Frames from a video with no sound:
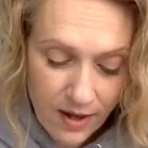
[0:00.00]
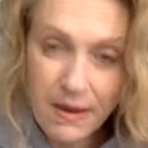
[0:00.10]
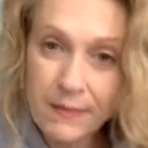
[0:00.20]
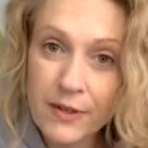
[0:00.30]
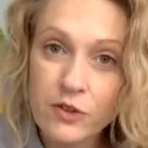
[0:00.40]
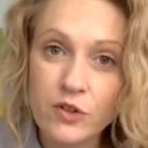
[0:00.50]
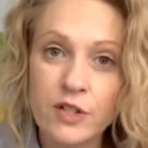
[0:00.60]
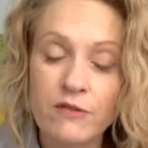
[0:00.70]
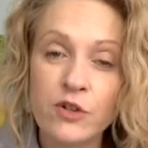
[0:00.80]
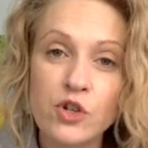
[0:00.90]
maybe there's a
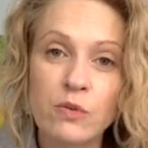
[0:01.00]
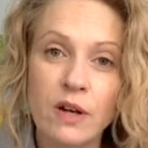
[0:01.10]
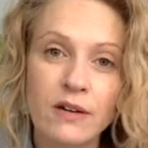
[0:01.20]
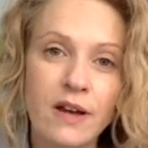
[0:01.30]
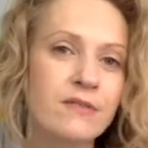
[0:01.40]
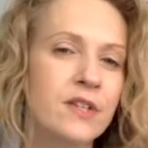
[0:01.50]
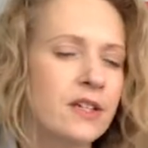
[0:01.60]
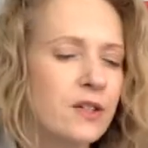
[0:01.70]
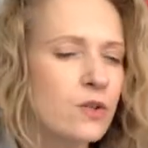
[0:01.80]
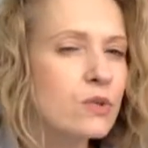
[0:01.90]
virtual art hive that
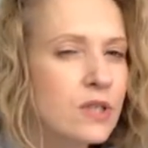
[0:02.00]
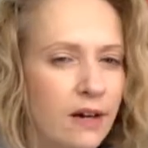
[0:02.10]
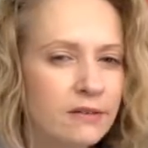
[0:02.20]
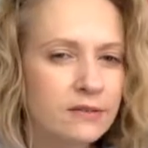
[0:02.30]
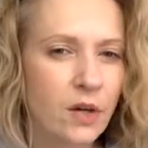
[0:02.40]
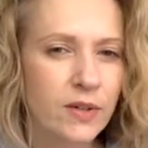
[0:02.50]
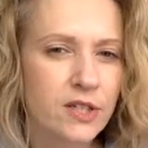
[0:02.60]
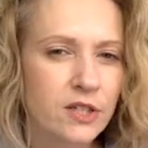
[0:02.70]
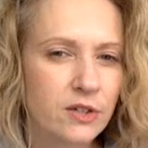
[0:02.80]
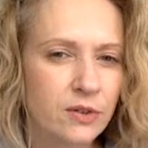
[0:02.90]
you love going
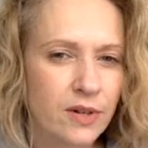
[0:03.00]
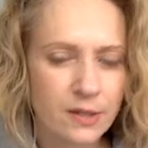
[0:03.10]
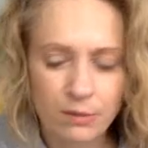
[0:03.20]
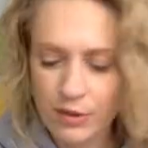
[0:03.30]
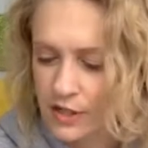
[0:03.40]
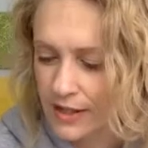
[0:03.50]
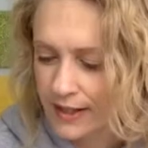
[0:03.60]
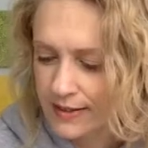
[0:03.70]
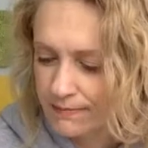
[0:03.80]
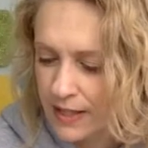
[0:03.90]
to and
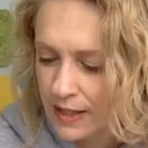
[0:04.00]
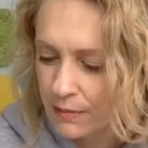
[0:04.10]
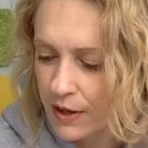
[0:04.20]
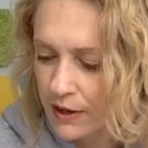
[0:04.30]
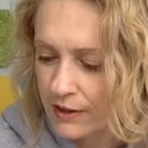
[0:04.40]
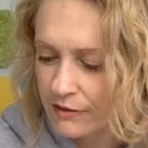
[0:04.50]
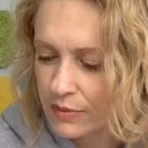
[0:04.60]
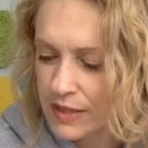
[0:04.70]
like being a part of.